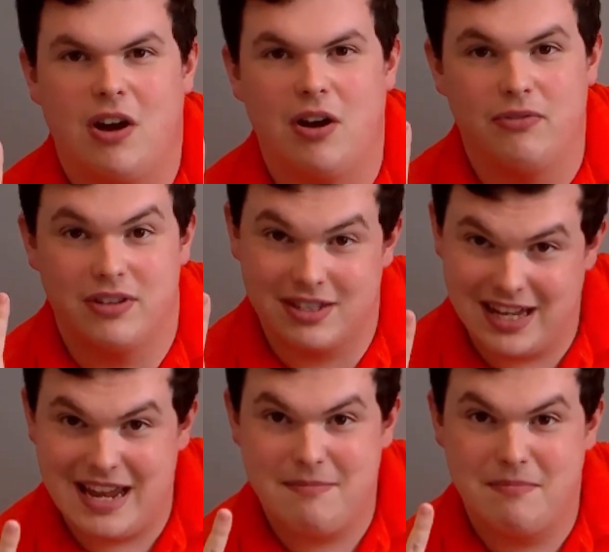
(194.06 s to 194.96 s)
of the
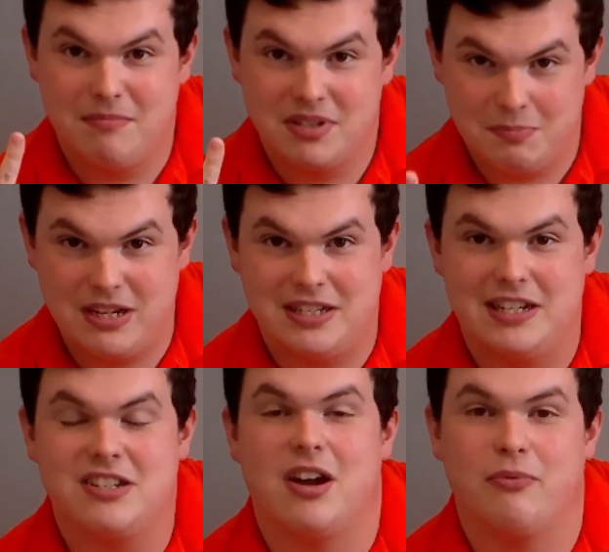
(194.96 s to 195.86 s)
same
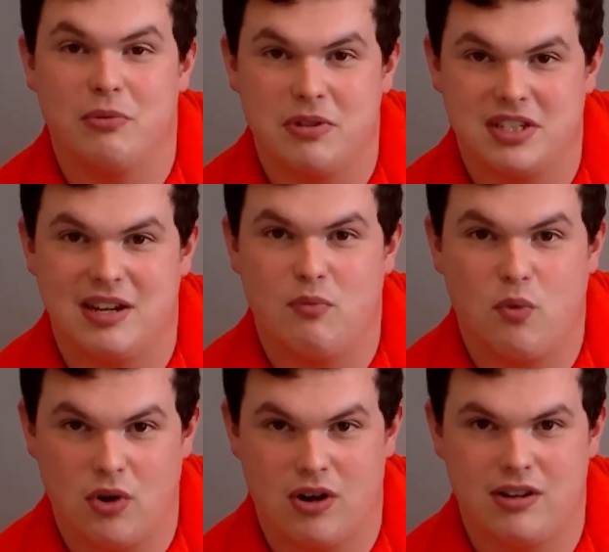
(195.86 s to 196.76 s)
species come from the same
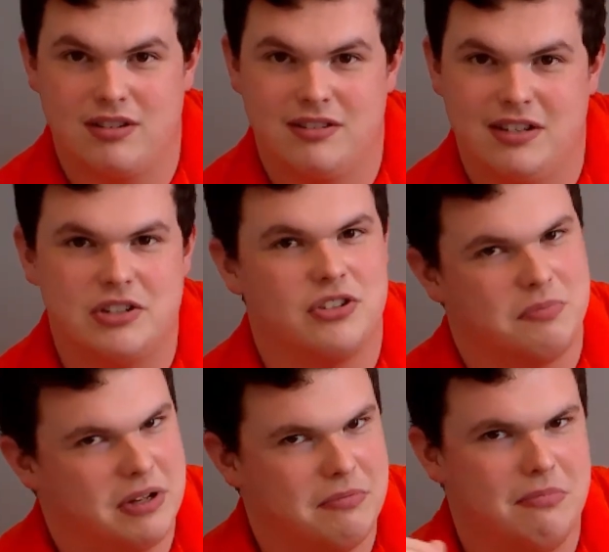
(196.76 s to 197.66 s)
word. It's
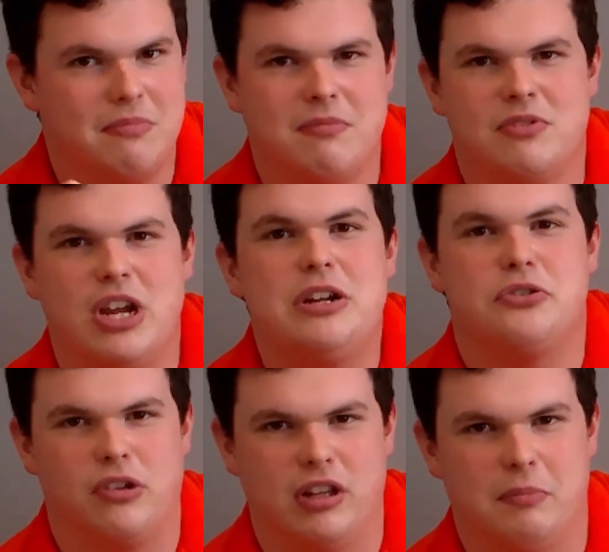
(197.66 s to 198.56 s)
just been
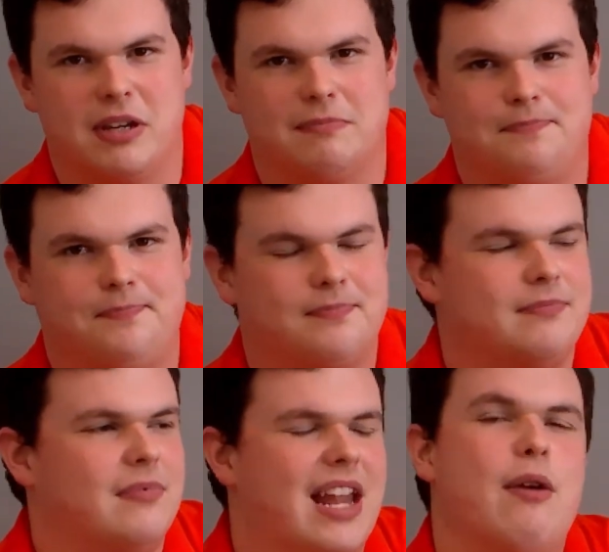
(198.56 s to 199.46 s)
changed a little bit.
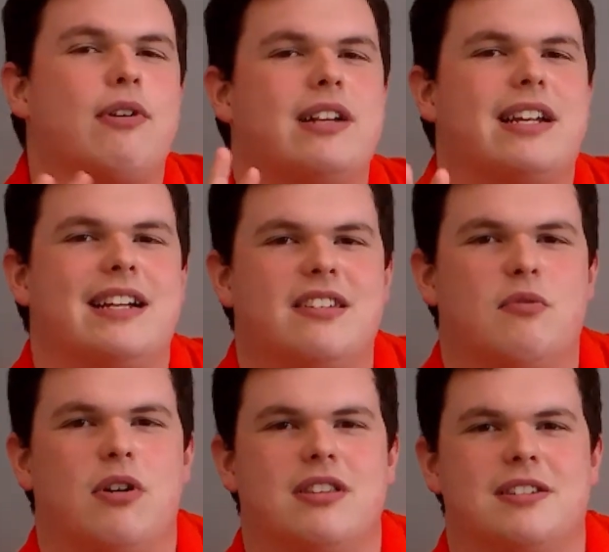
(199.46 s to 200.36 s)
Now we're going to get into the
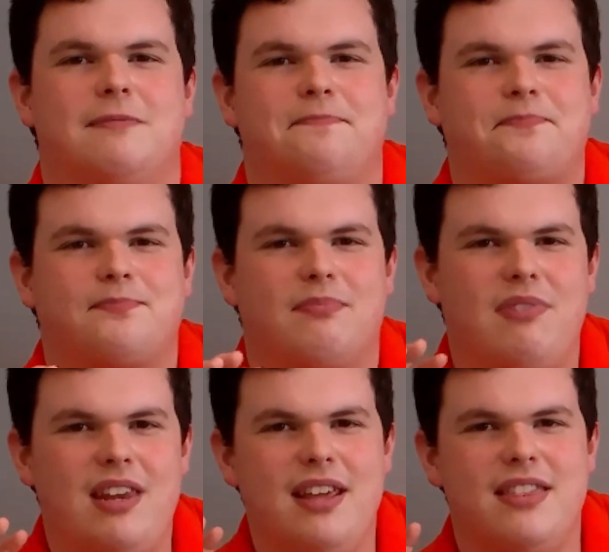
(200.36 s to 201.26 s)
ones
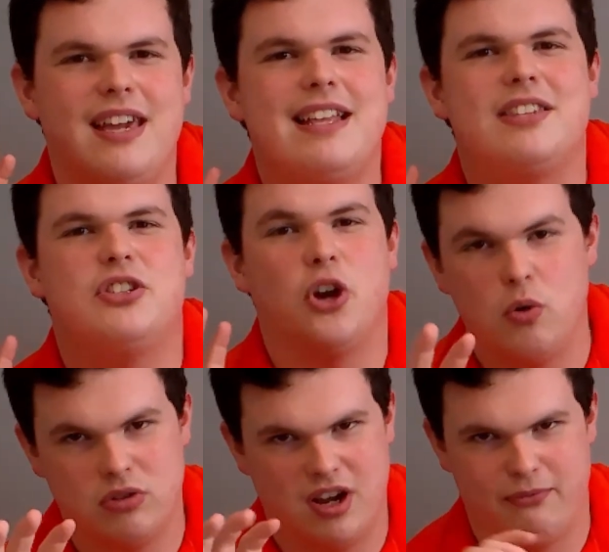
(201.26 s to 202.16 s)
that
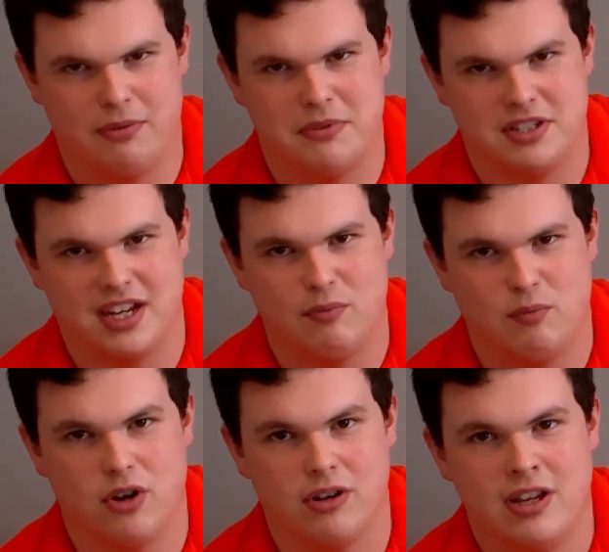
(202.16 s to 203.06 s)
don't come from the same
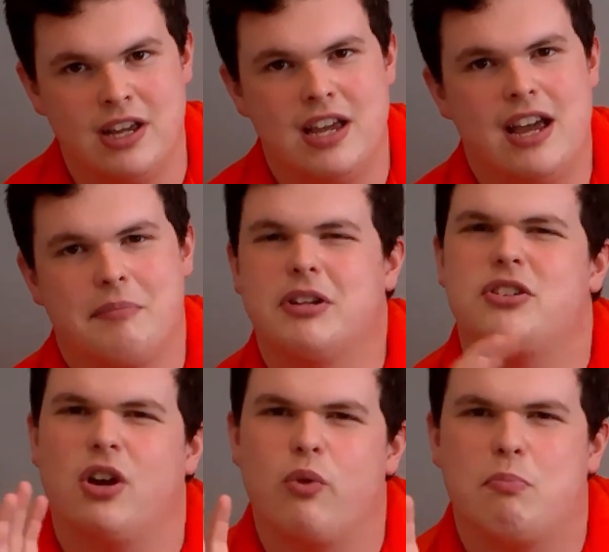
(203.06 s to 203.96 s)
word. I'm going to
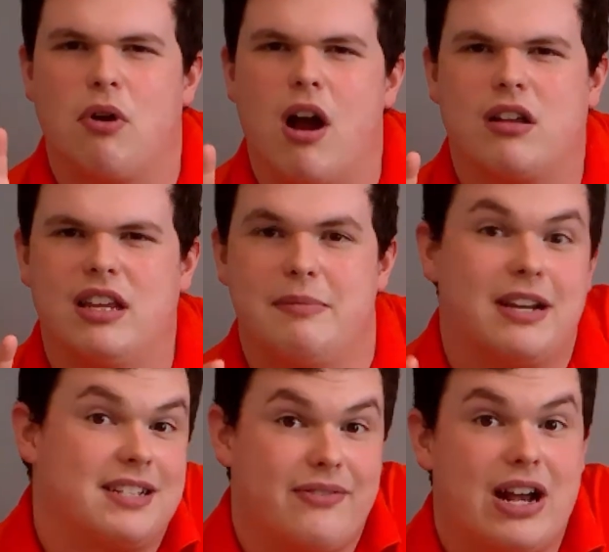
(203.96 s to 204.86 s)
start with broccoli
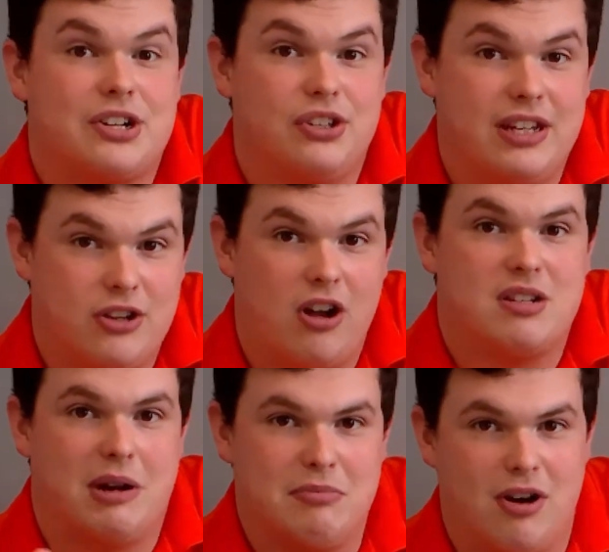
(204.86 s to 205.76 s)
because I've actually
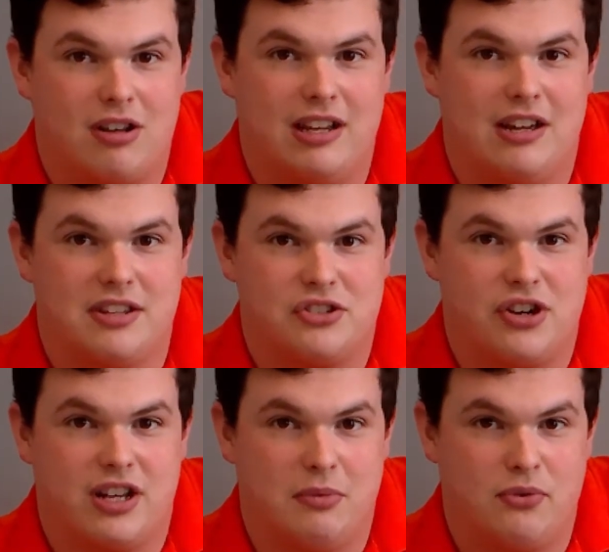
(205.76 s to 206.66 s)
talked about broccoli on this
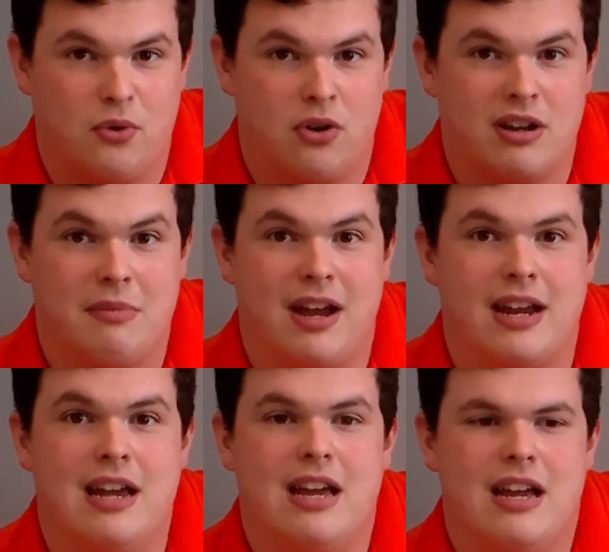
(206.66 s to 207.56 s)
channel before in my